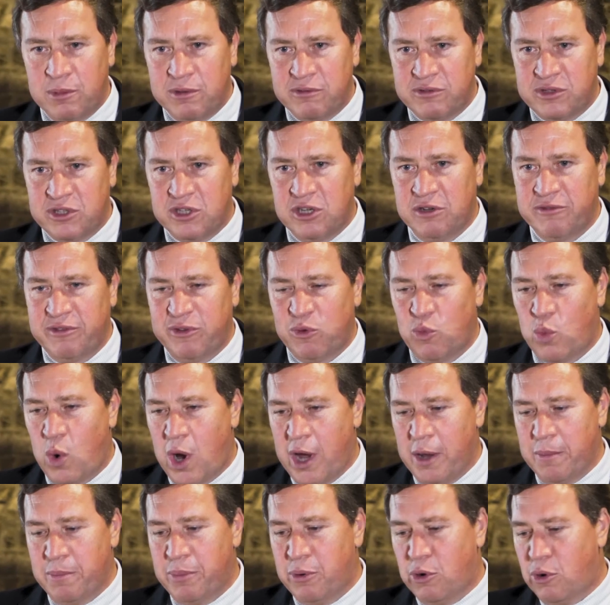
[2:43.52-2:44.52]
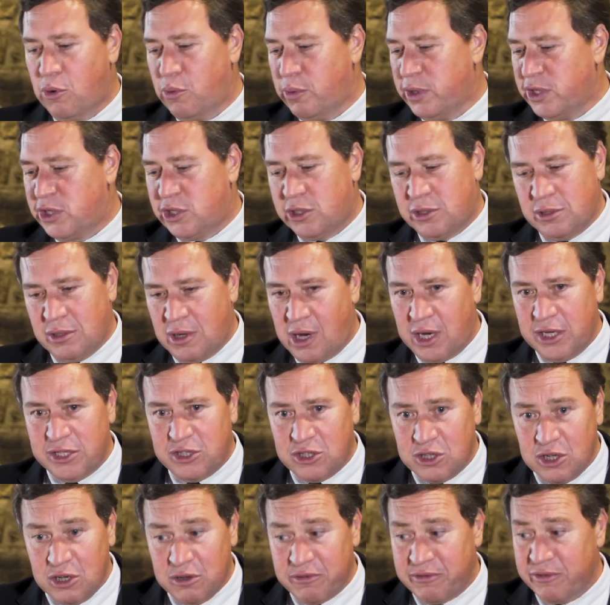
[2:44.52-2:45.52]
of serving white port which I
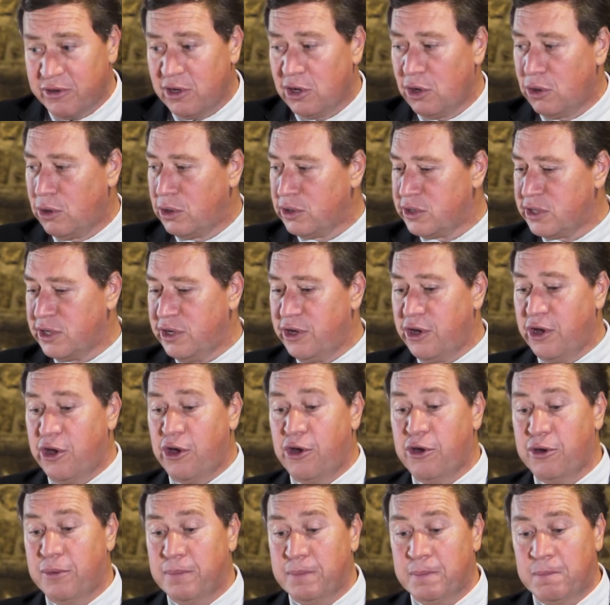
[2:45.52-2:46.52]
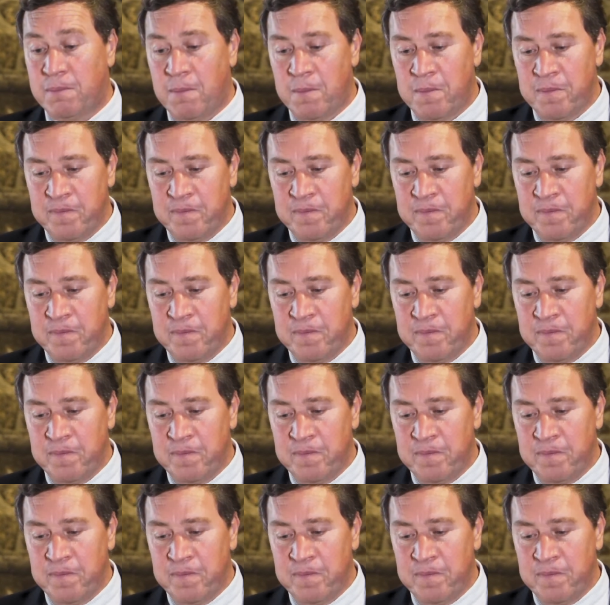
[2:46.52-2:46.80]
serve a lot at home.